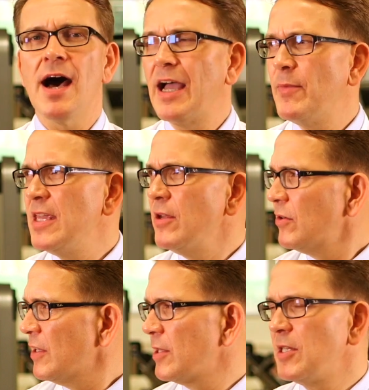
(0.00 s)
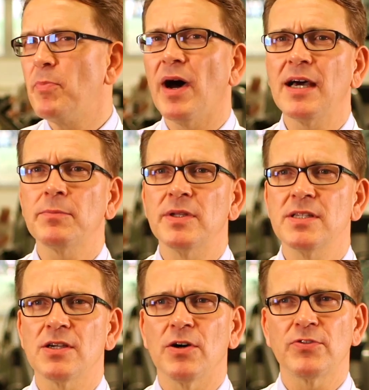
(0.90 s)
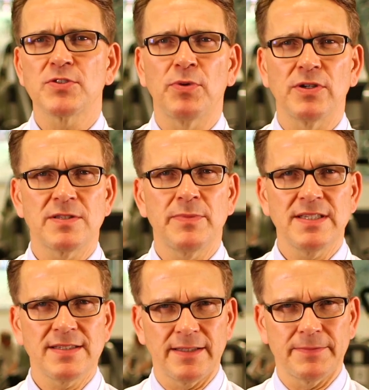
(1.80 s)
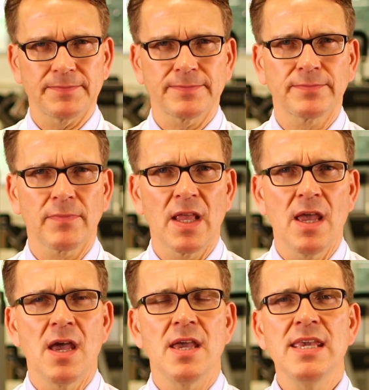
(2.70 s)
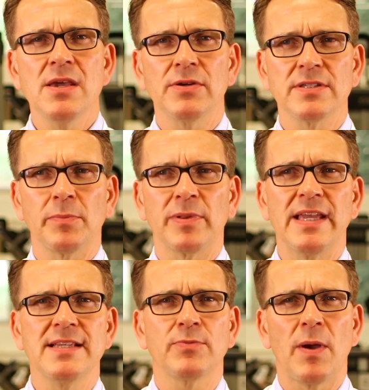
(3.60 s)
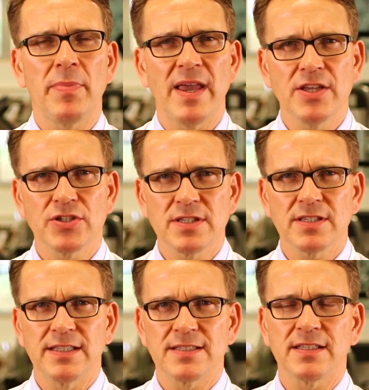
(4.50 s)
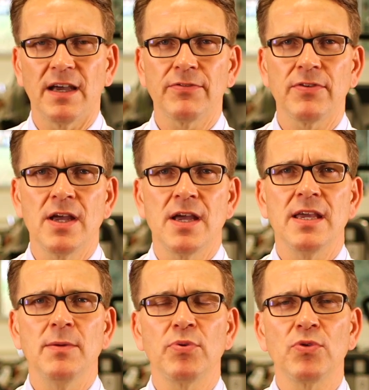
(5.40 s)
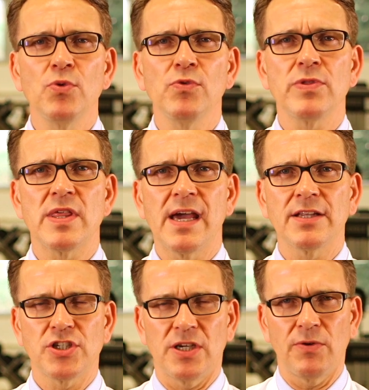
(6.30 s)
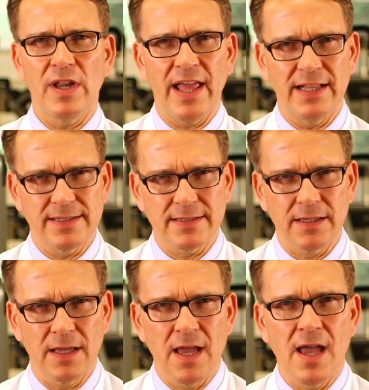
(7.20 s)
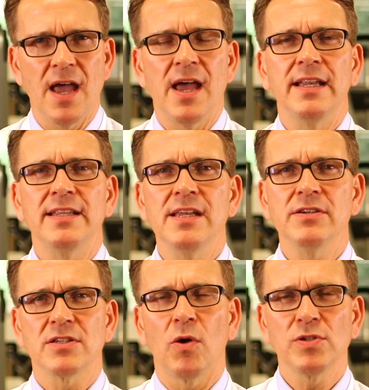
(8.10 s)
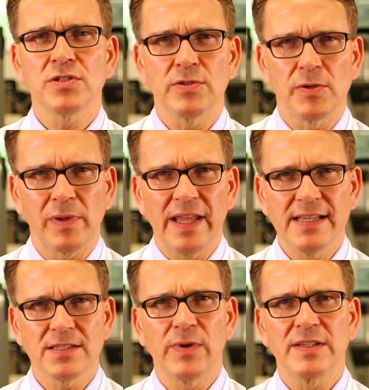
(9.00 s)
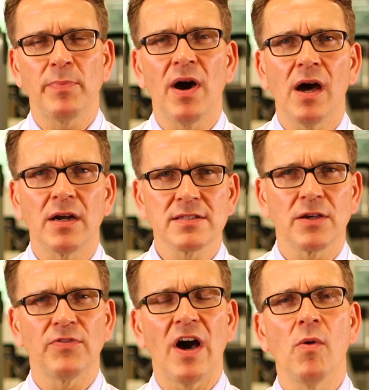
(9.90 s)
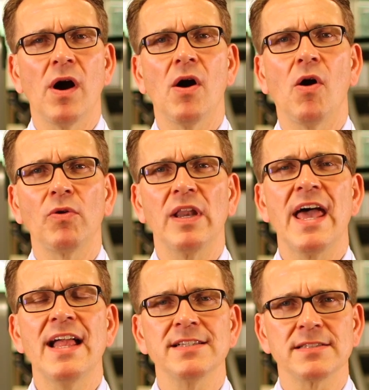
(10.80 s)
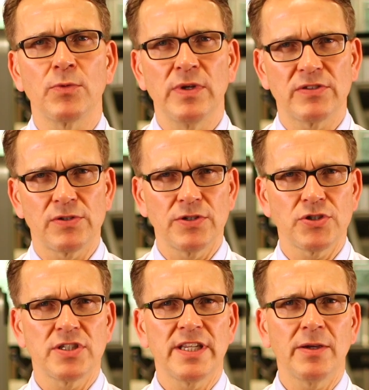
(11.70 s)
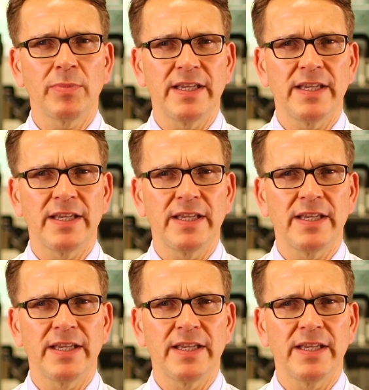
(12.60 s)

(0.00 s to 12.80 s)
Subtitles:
I'm here in the Department of Sports Medicine. Here is a place where patients and staff improve their general health. And here is also the place where parts of our oral health research take